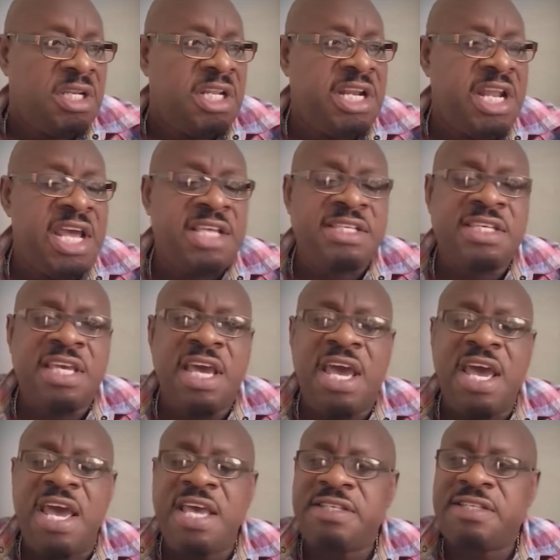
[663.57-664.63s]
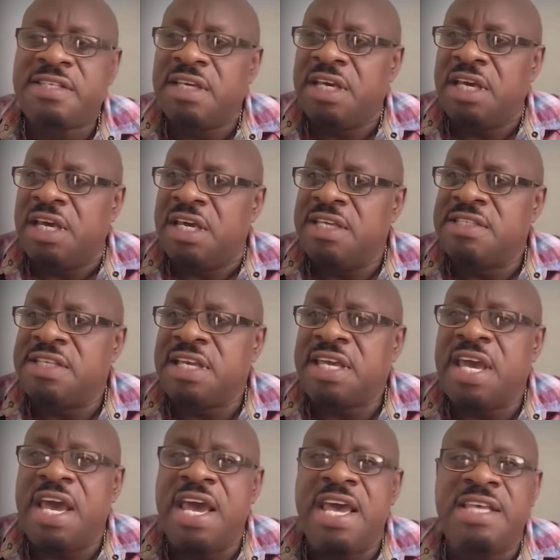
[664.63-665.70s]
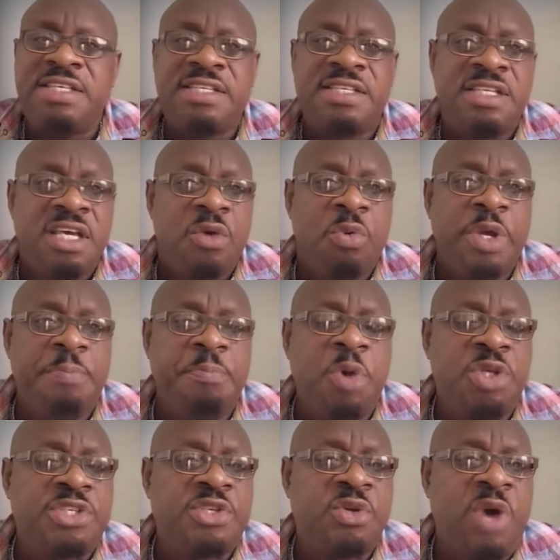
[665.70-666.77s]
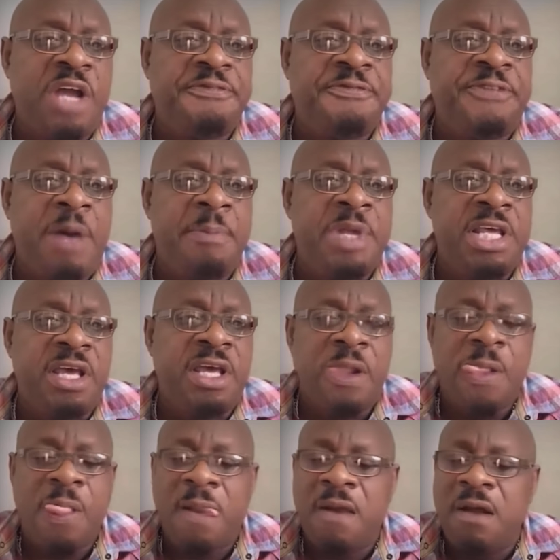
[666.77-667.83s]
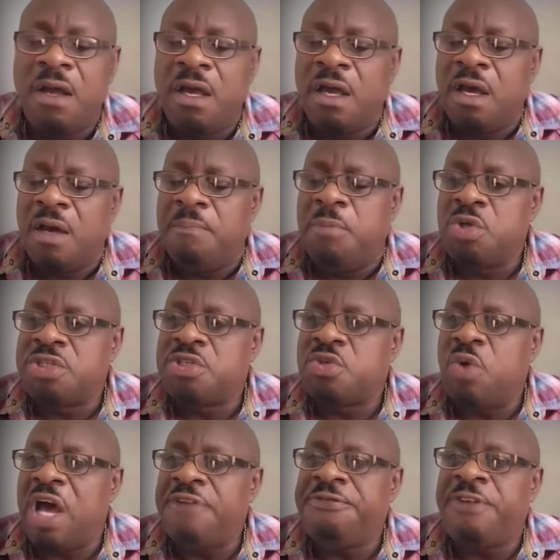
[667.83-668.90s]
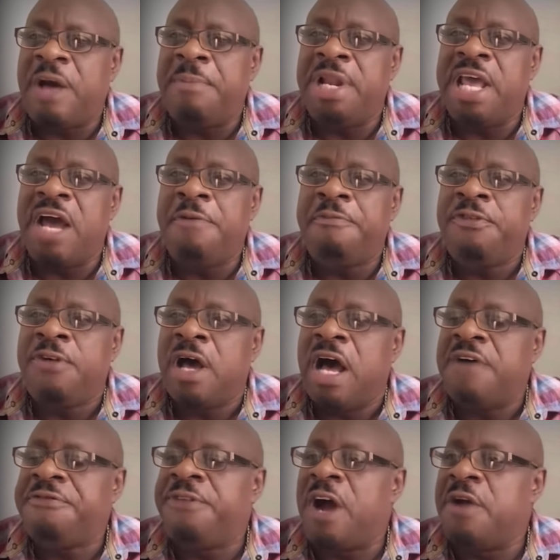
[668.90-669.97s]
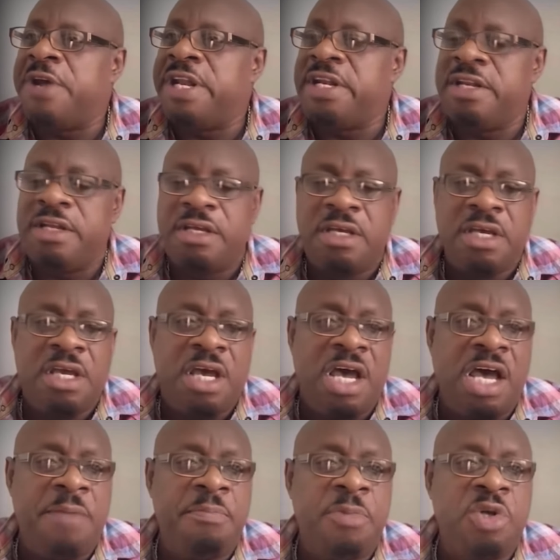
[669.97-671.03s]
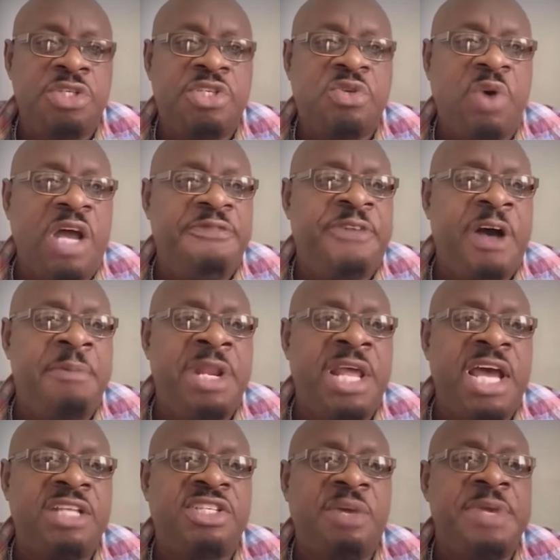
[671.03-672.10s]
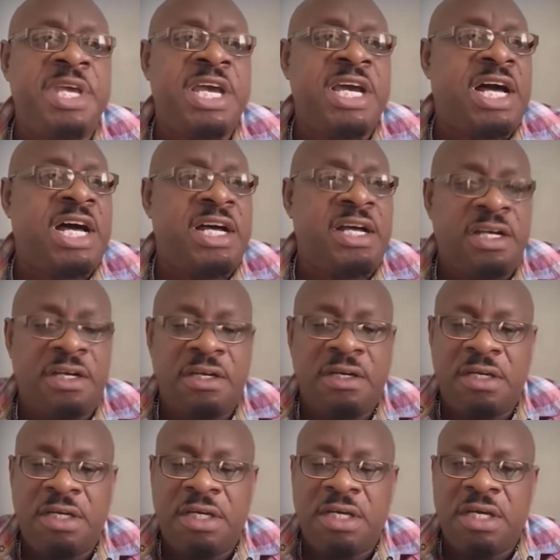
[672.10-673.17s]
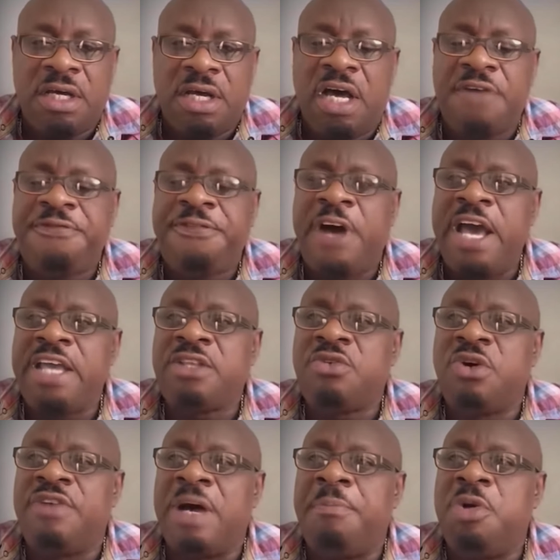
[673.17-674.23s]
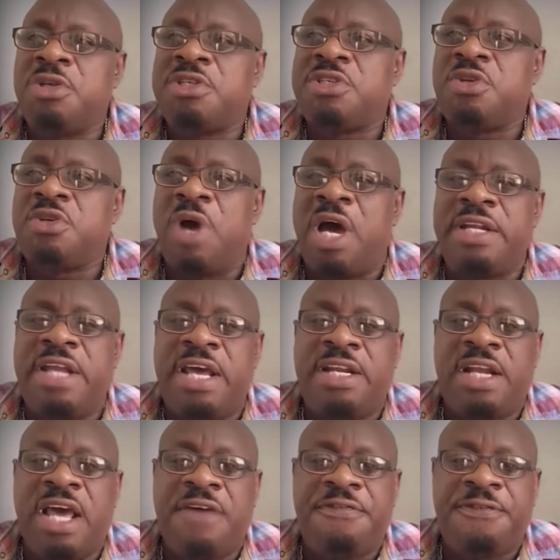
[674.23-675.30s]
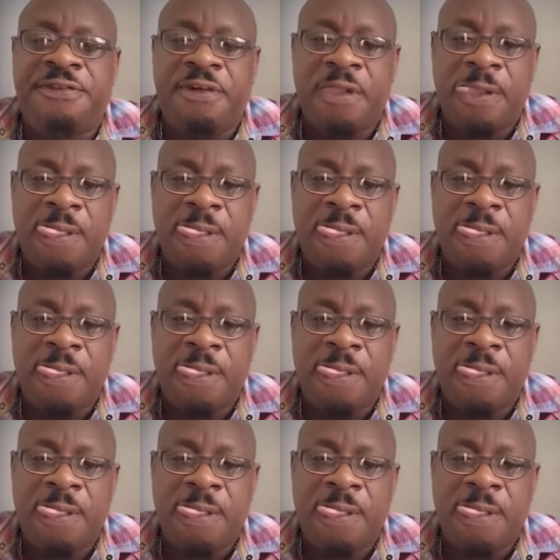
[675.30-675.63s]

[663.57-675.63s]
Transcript: The next case is the case with Bud Stewart family. Bud Stewart family are foreign. And Bud Stewart family are Jamaica. A fight over Bud Stewart dead left.